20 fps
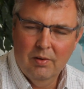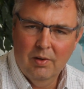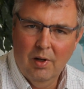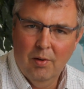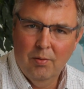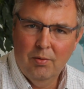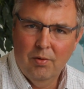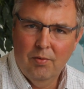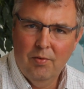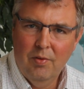
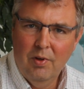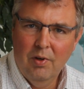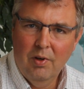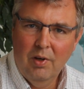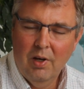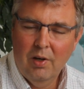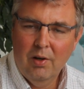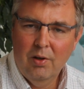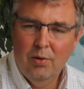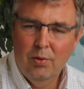Out of the
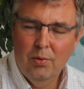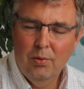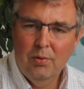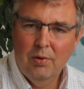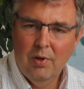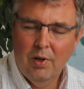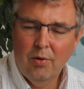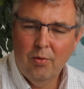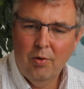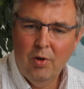
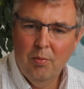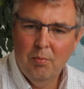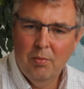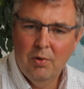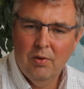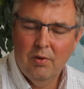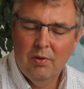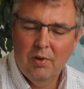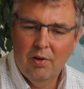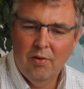Cancun
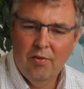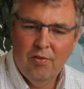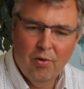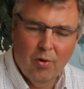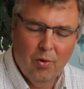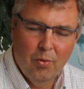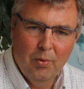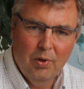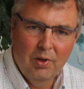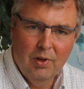agreement and
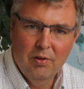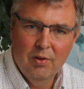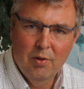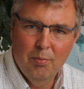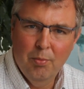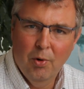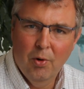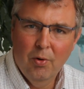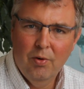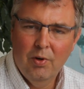following in the
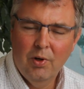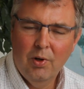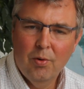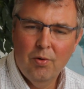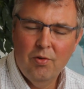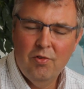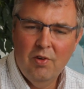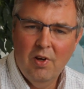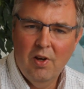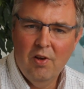Bonn
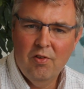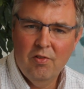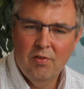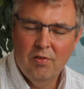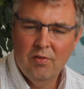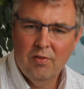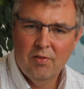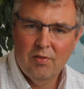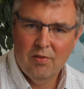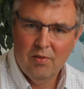
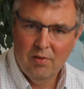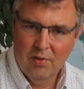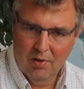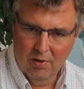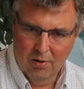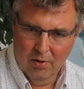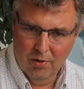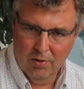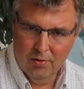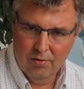negotiations
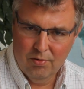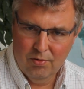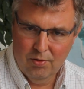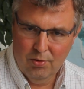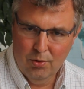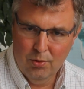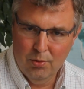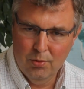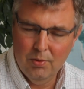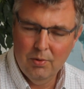last
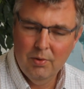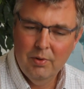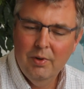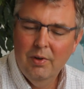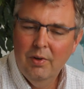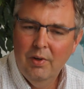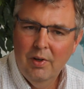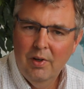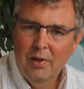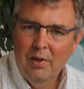June,
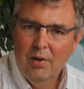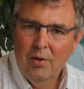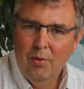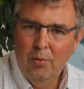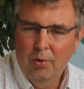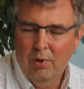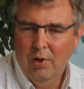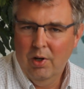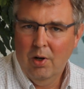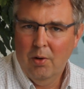
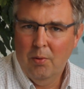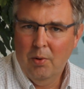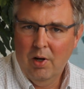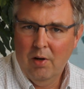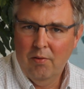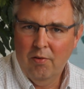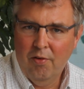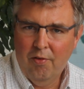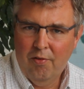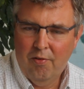we now
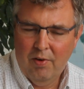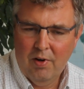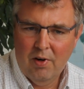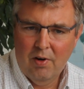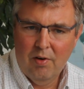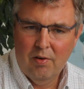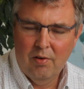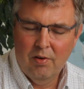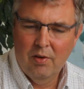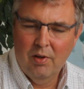have a
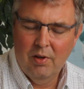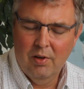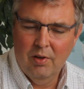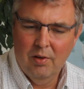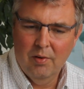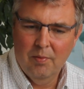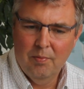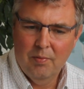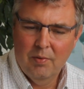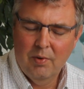fair
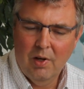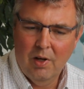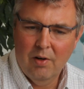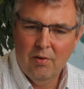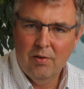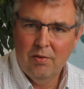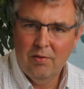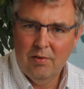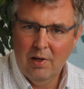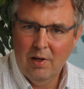
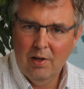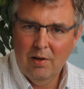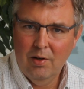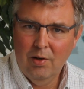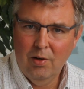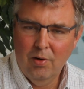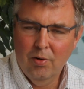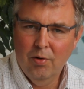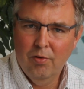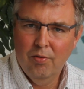
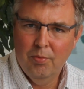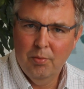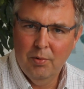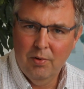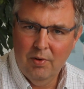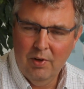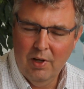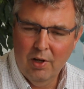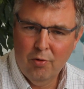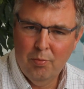understanding of
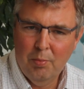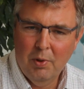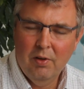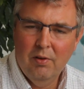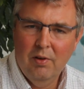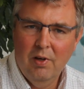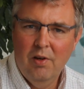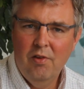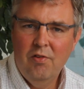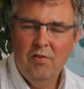the
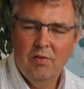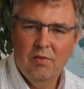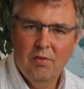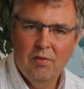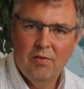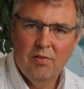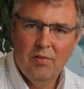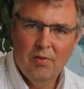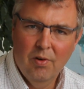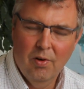
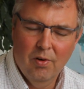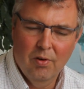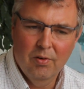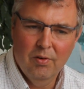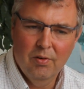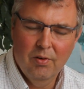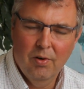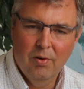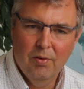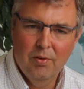expectations
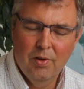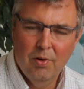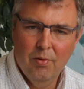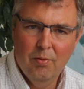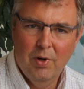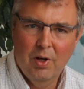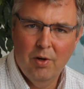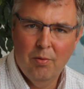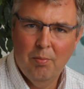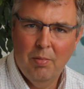on the
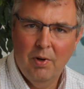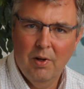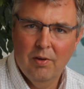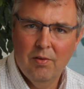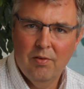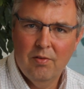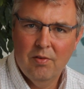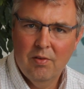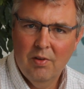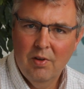
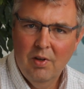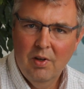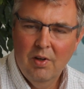REDD+